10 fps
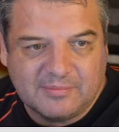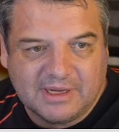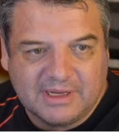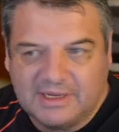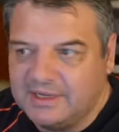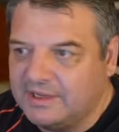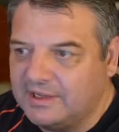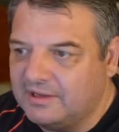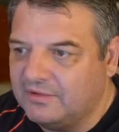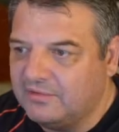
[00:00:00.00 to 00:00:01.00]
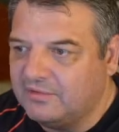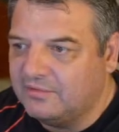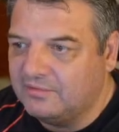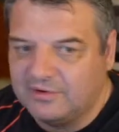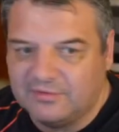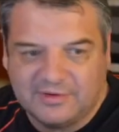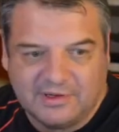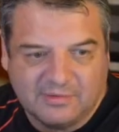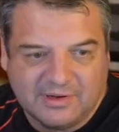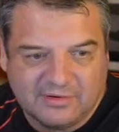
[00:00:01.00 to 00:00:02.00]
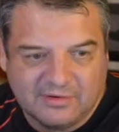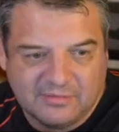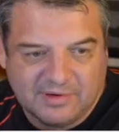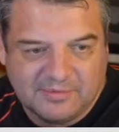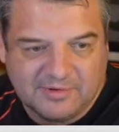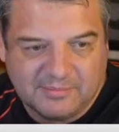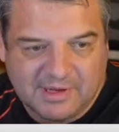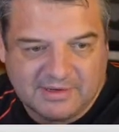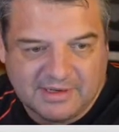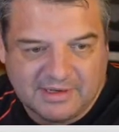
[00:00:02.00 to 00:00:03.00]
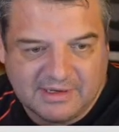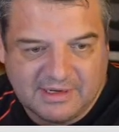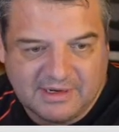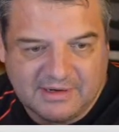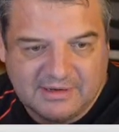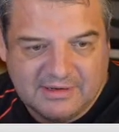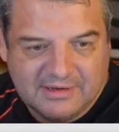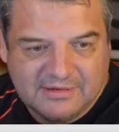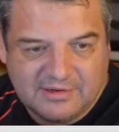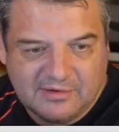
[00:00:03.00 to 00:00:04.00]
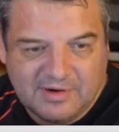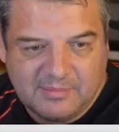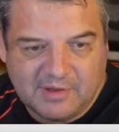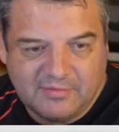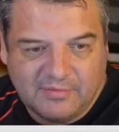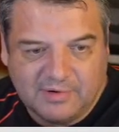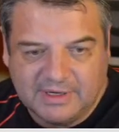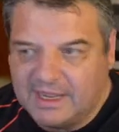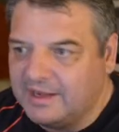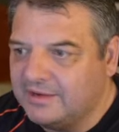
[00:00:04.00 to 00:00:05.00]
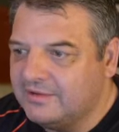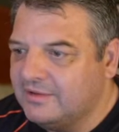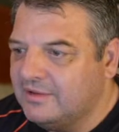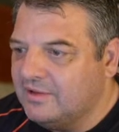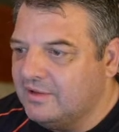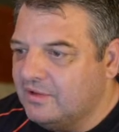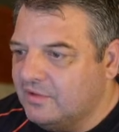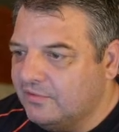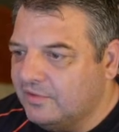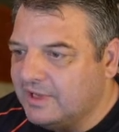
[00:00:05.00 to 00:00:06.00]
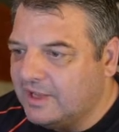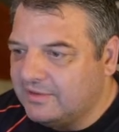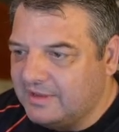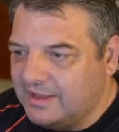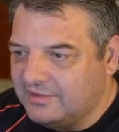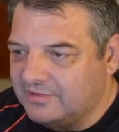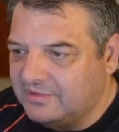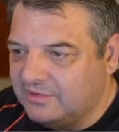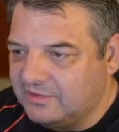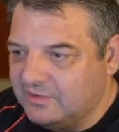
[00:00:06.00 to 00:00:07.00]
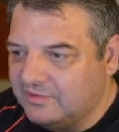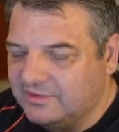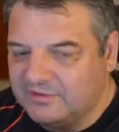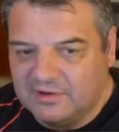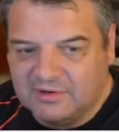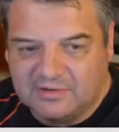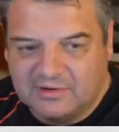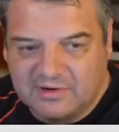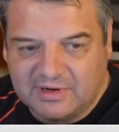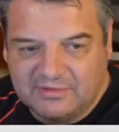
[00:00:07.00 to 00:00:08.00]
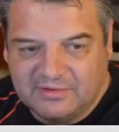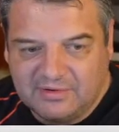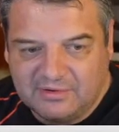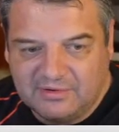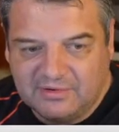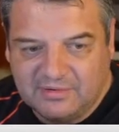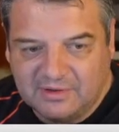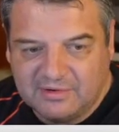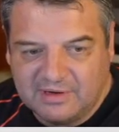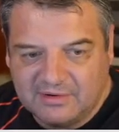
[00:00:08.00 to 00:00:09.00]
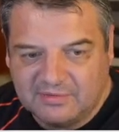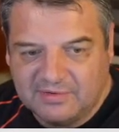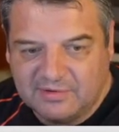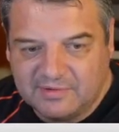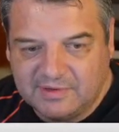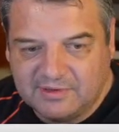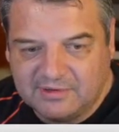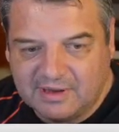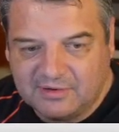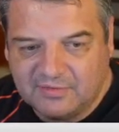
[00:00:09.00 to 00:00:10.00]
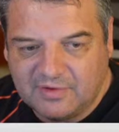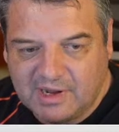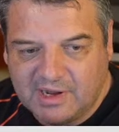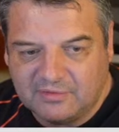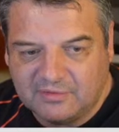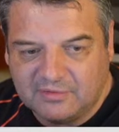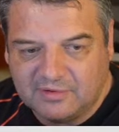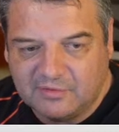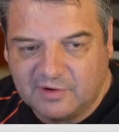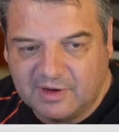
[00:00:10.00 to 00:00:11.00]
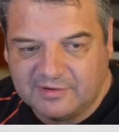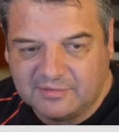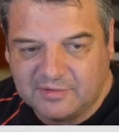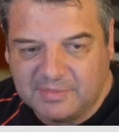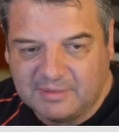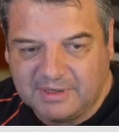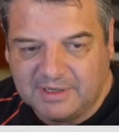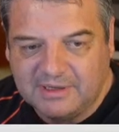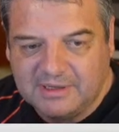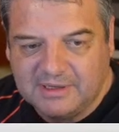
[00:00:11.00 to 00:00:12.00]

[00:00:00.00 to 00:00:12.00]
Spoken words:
mark here, roughly equates to 20% mark down there. So it's around about 48,000 US dollars I got into. I thought under 50 sounds fine. It'll rise up to maybe